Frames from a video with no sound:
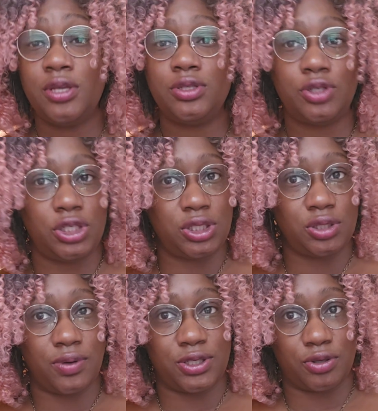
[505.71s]
So she
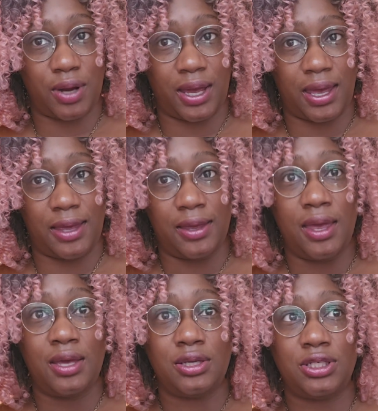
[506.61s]
just quit trying.
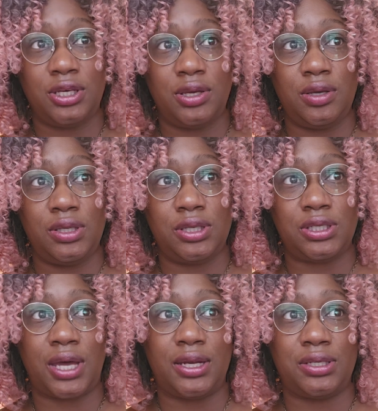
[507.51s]
She
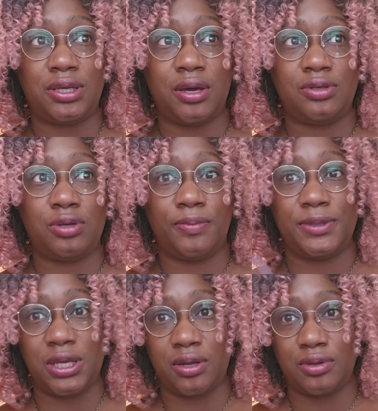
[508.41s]
decided to go to a
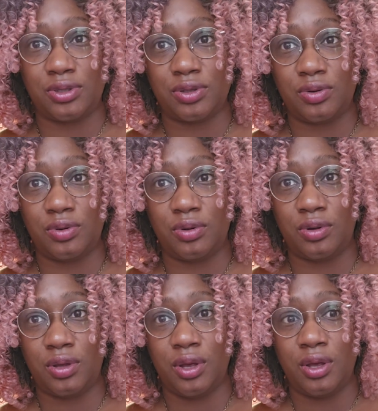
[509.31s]
particular
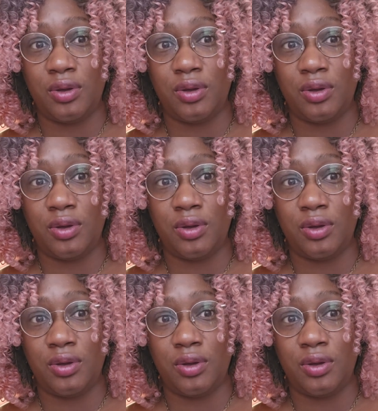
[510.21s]
school